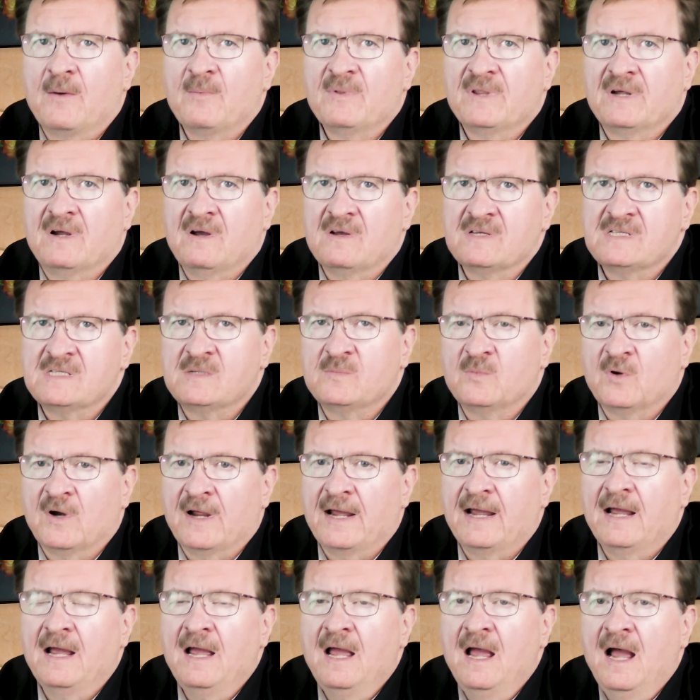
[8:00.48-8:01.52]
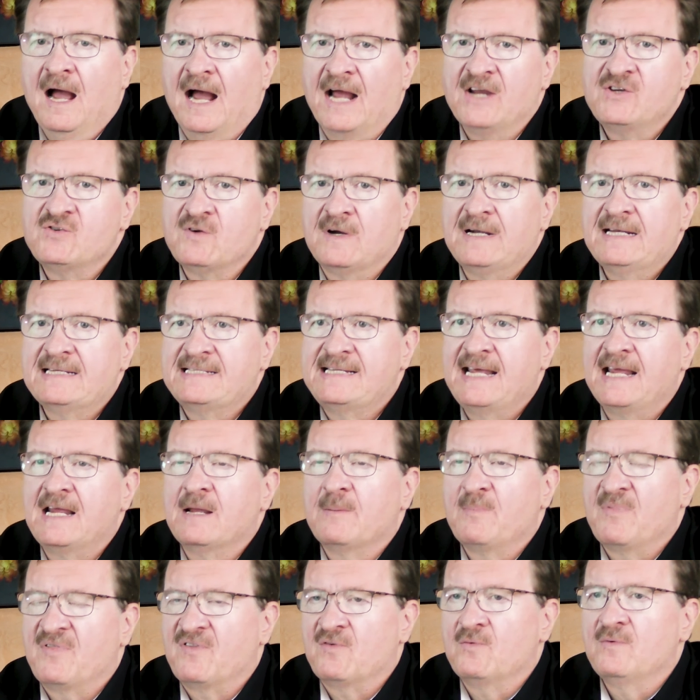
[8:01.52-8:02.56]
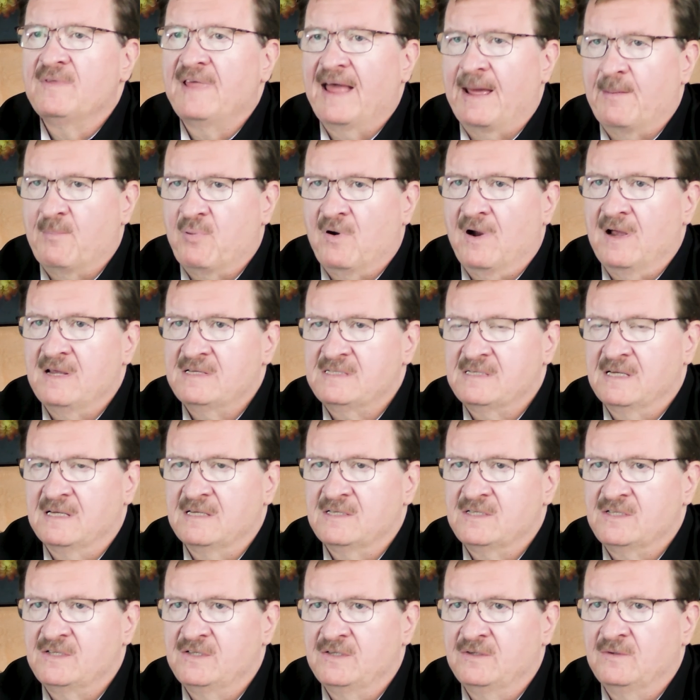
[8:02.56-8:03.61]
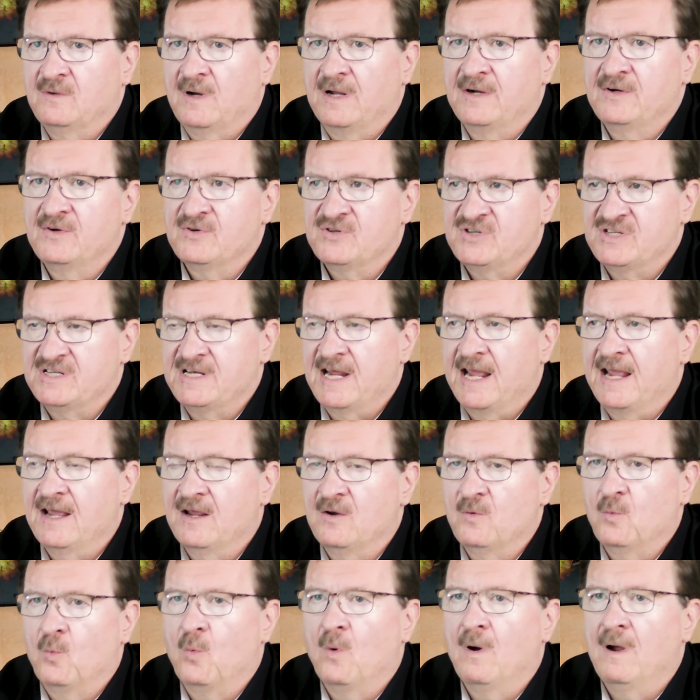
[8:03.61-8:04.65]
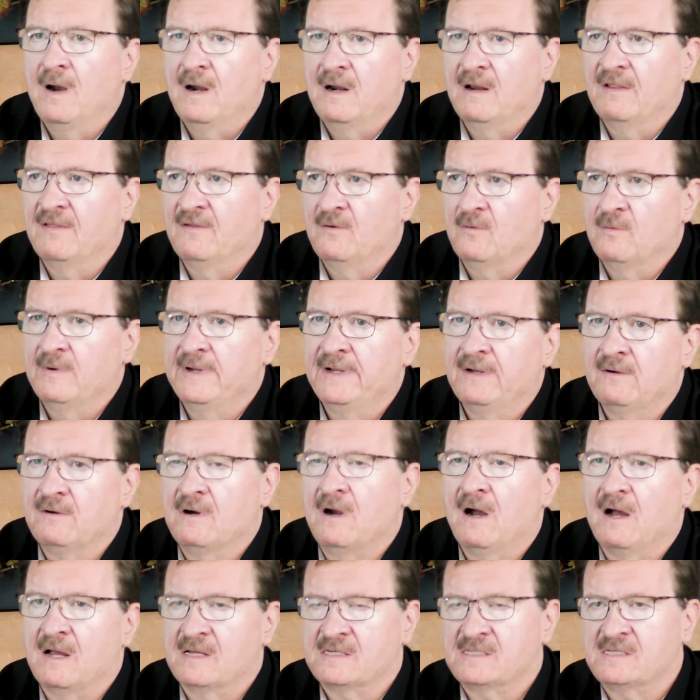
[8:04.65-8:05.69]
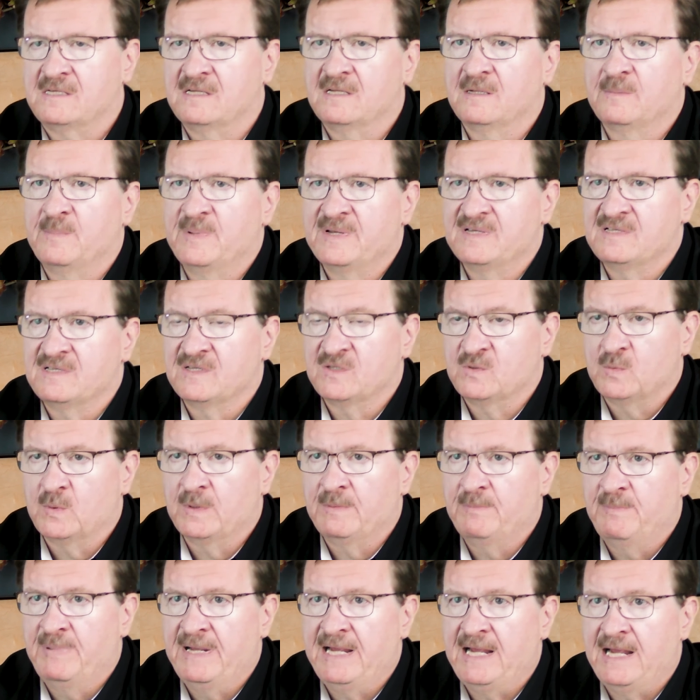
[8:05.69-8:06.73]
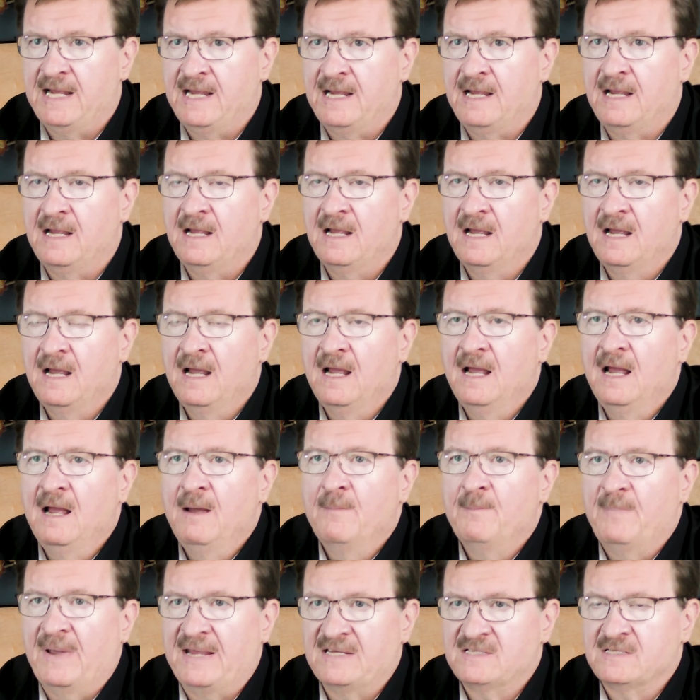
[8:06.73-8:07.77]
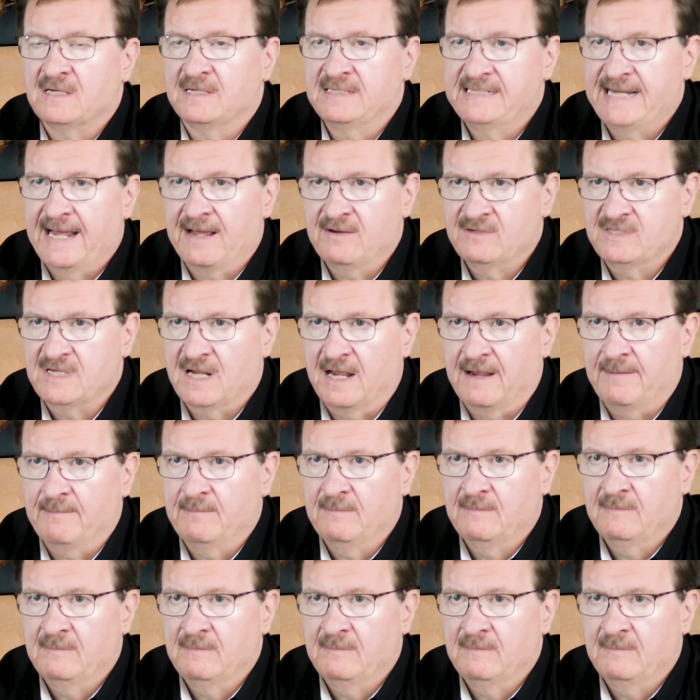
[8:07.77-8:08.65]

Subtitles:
with a customer, I try to take them through that process to understand what the real cost to the business would be based on downtime.